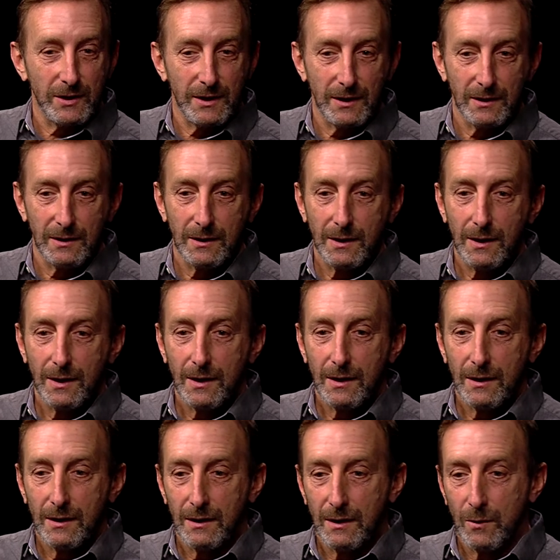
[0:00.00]
And
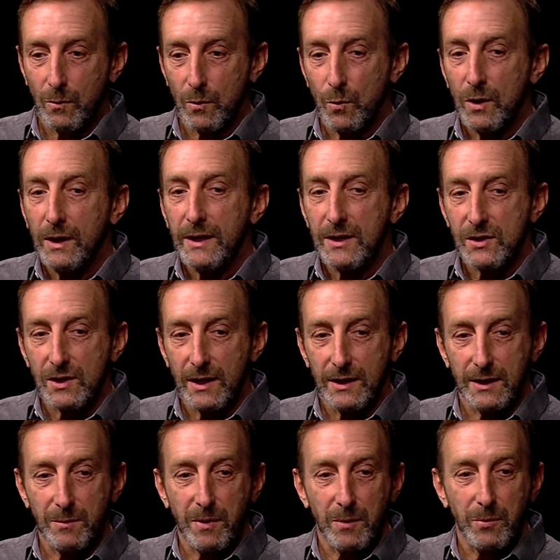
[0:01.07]
we're really
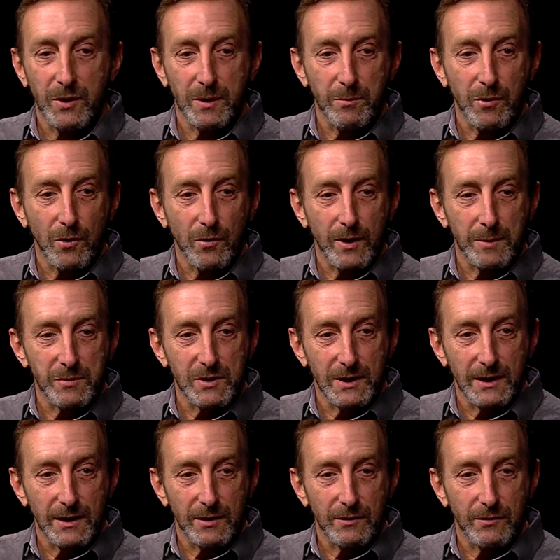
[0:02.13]
excited about putting programs
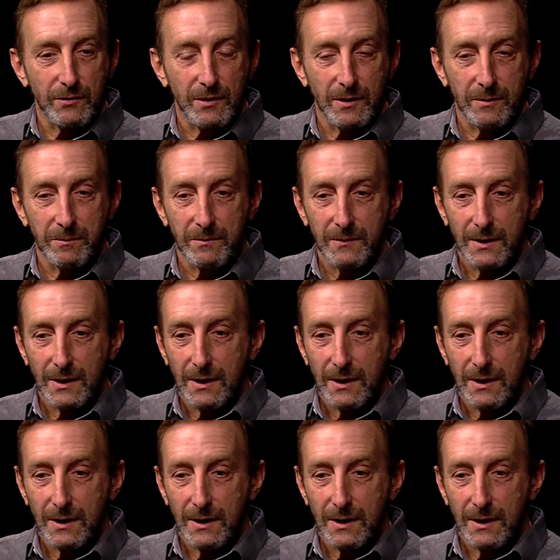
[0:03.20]
together from